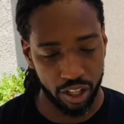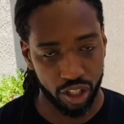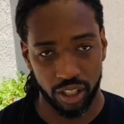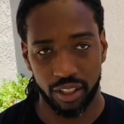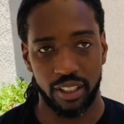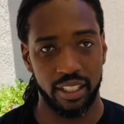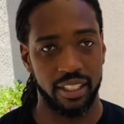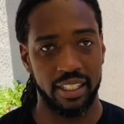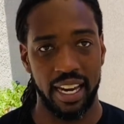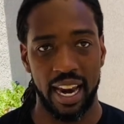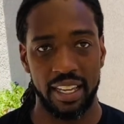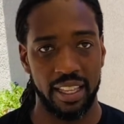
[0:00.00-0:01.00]
just this
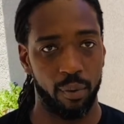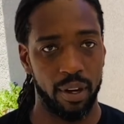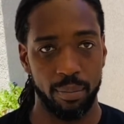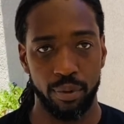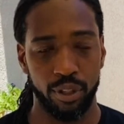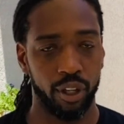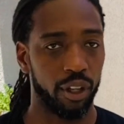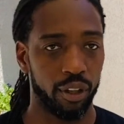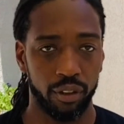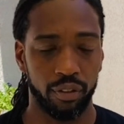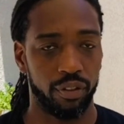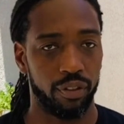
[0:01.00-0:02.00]
day that we
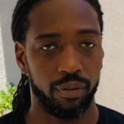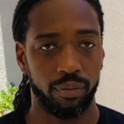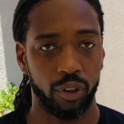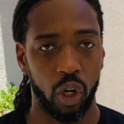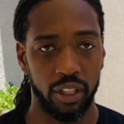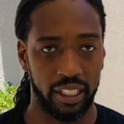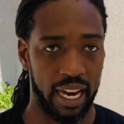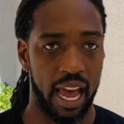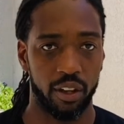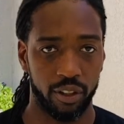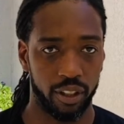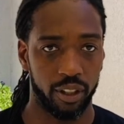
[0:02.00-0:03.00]
observe on the
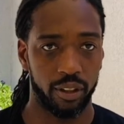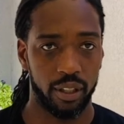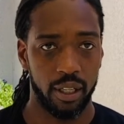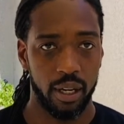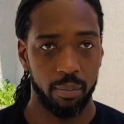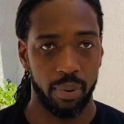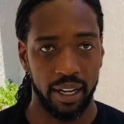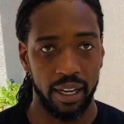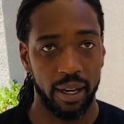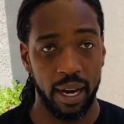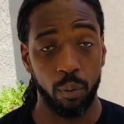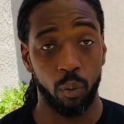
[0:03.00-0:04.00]
calendar, but it,
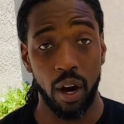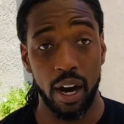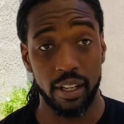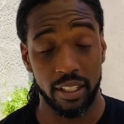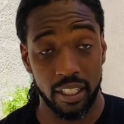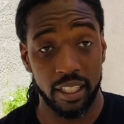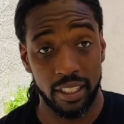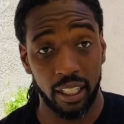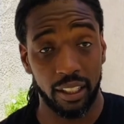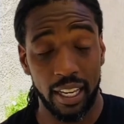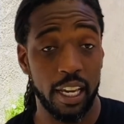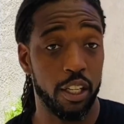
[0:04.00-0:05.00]
it was and still
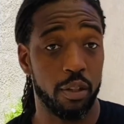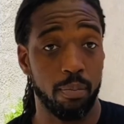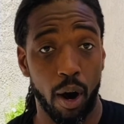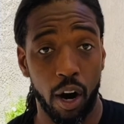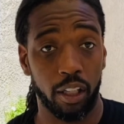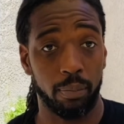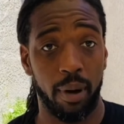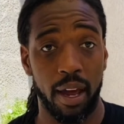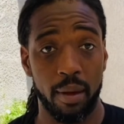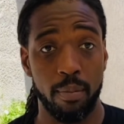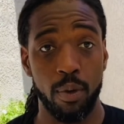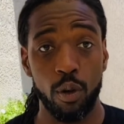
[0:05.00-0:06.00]
is marked by
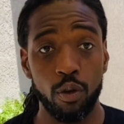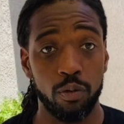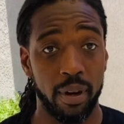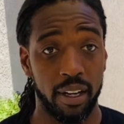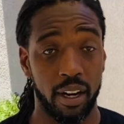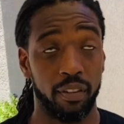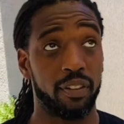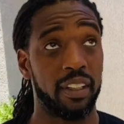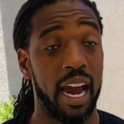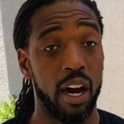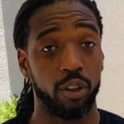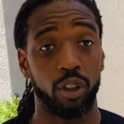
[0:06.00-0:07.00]
the movement of
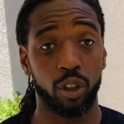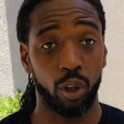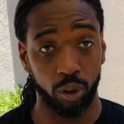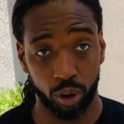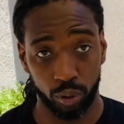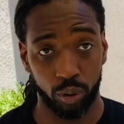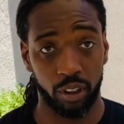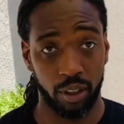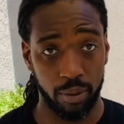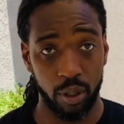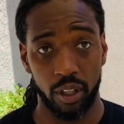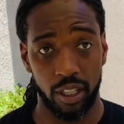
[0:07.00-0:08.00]
countercultural
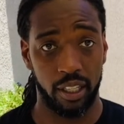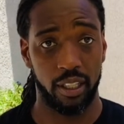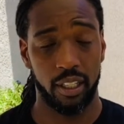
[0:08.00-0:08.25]
community.